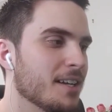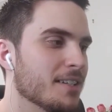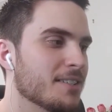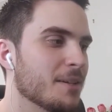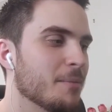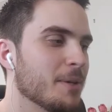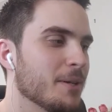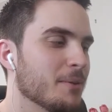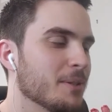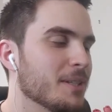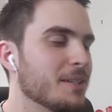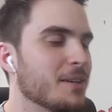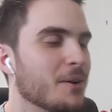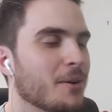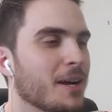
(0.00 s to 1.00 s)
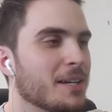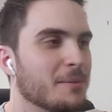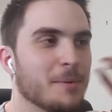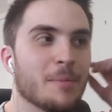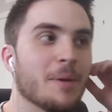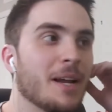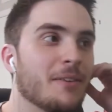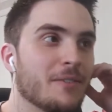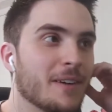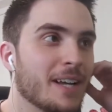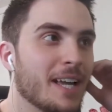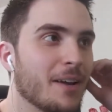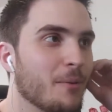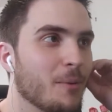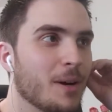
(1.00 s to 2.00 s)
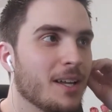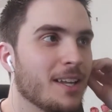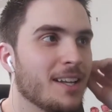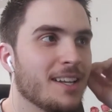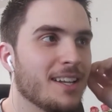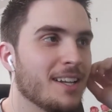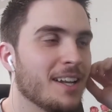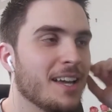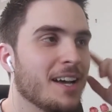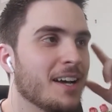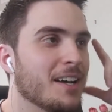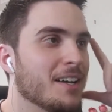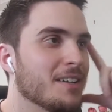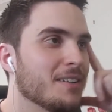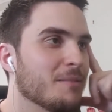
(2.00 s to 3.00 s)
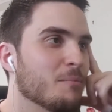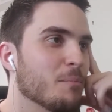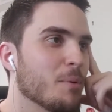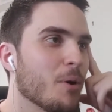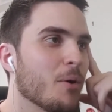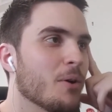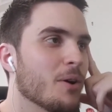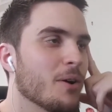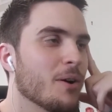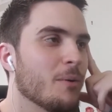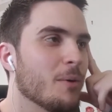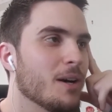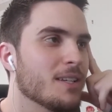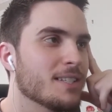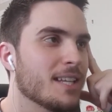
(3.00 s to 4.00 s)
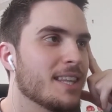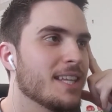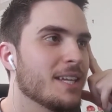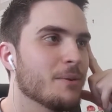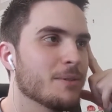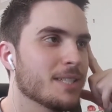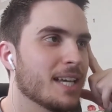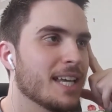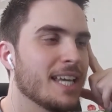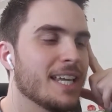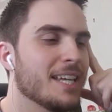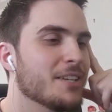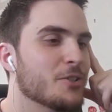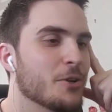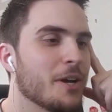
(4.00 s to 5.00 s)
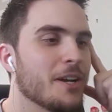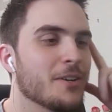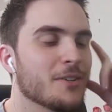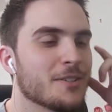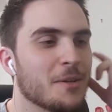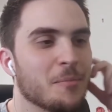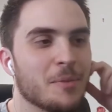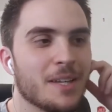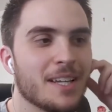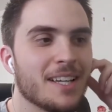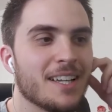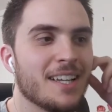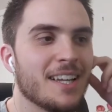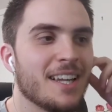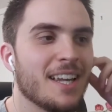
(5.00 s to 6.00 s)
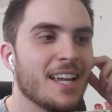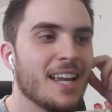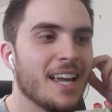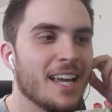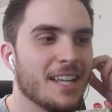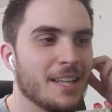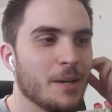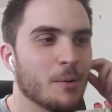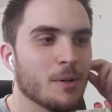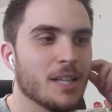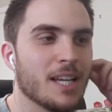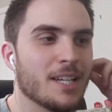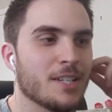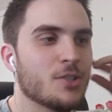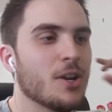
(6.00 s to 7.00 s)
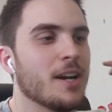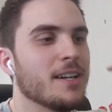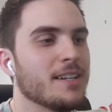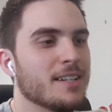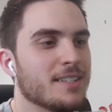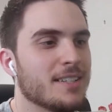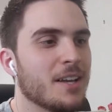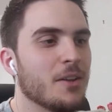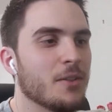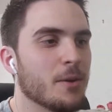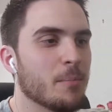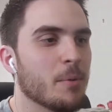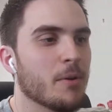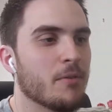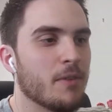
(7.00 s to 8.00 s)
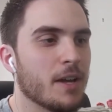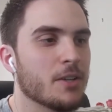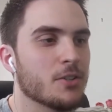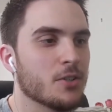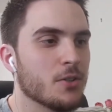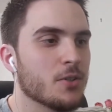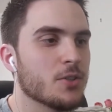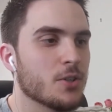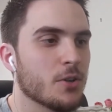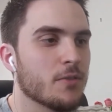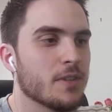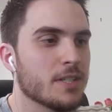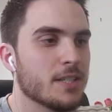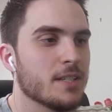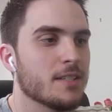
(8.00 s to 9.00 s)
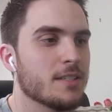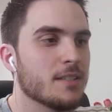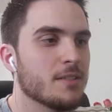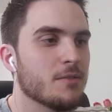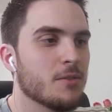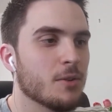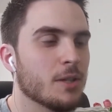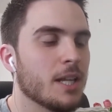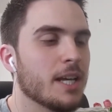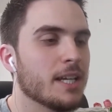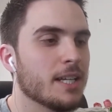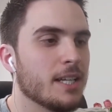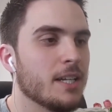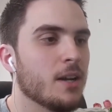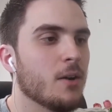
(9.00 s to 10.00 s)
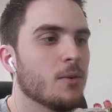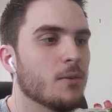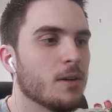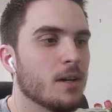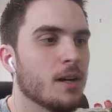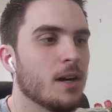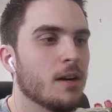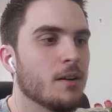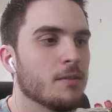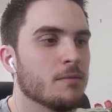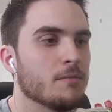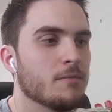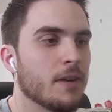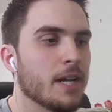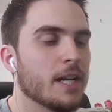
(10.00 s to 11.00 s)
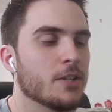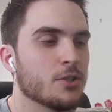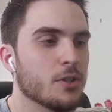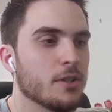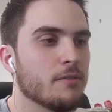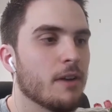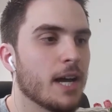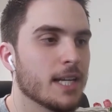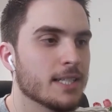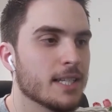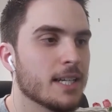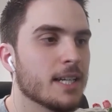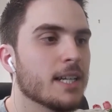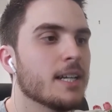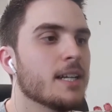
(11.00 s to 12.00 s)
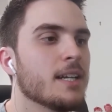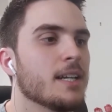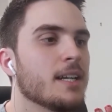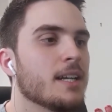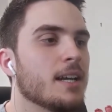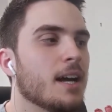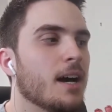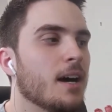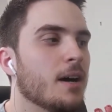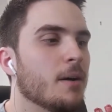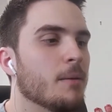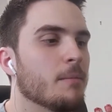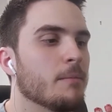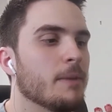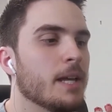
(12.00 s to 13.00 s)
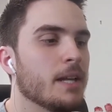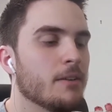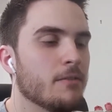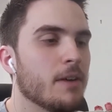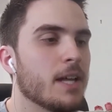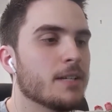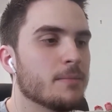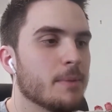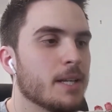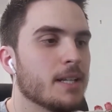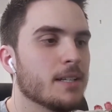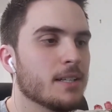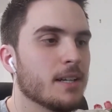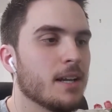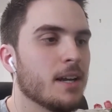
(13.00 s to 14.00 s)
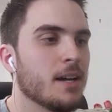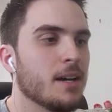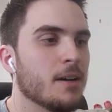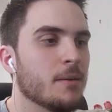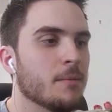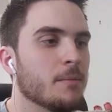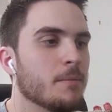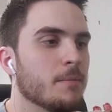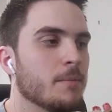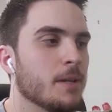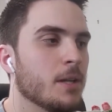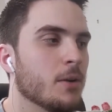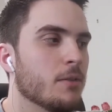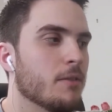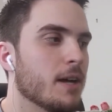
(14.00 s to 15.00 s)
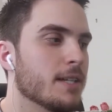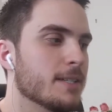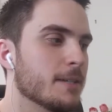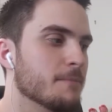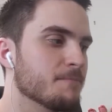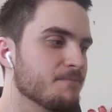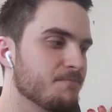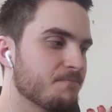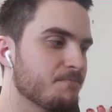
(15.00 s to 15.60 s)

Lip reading: somebody will correct me, but I forget what, broker it was. I think it was like E-Trade or something. And they were like trying to sell their professional services for like, financial advising, and investment, advising.